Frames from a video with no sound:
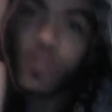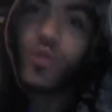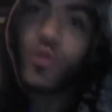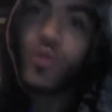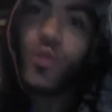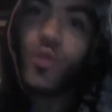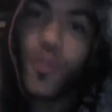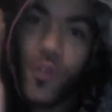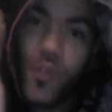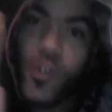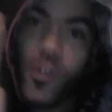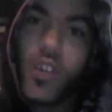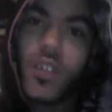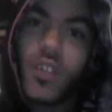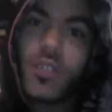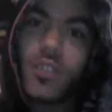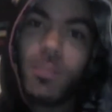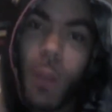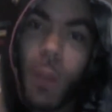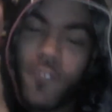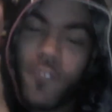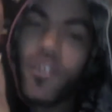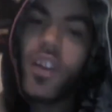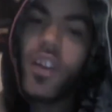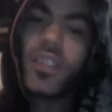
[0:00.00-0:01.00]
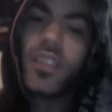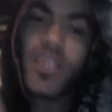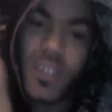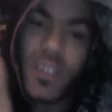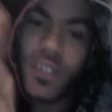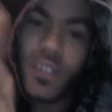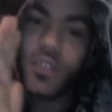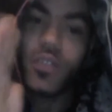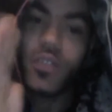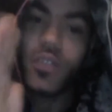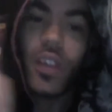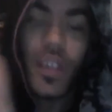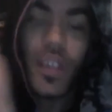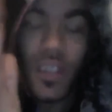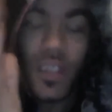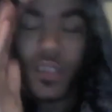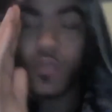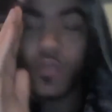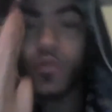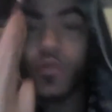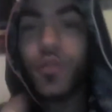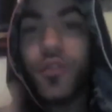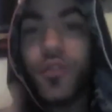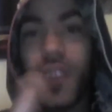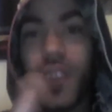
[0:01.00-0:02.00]
thoughts. My first
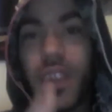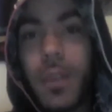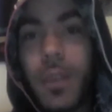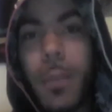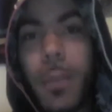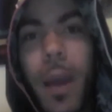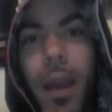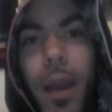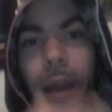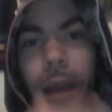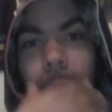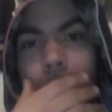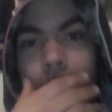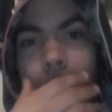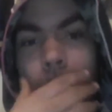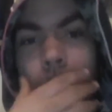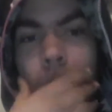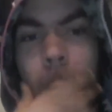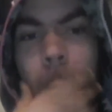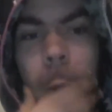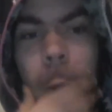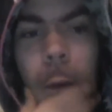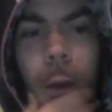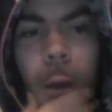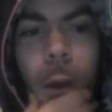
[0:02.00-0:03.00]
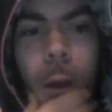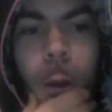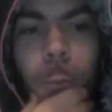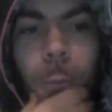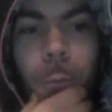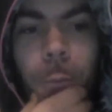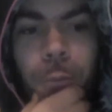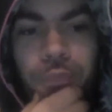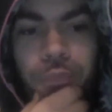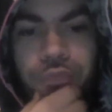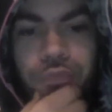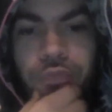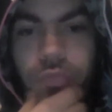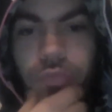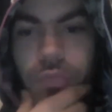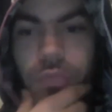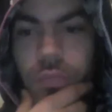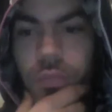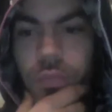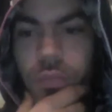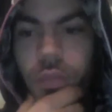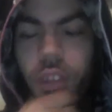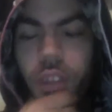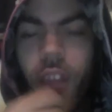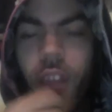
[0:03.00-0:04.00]
initial feedback.
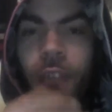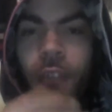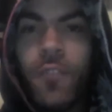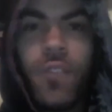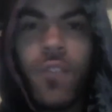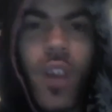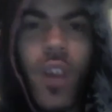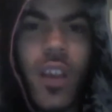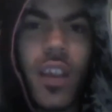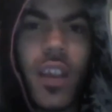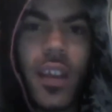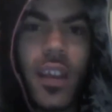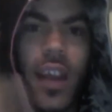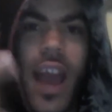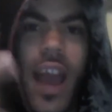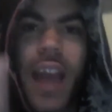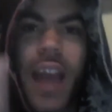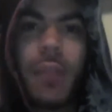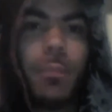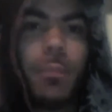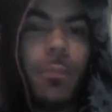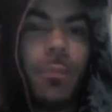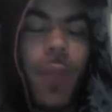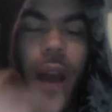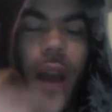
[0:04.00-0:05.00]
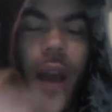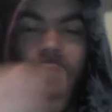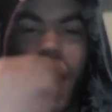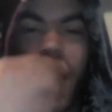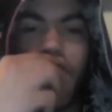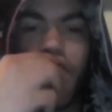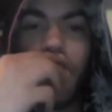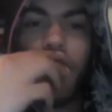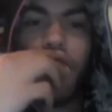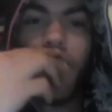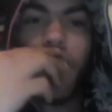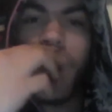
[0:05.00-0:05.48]
Fucking, I had.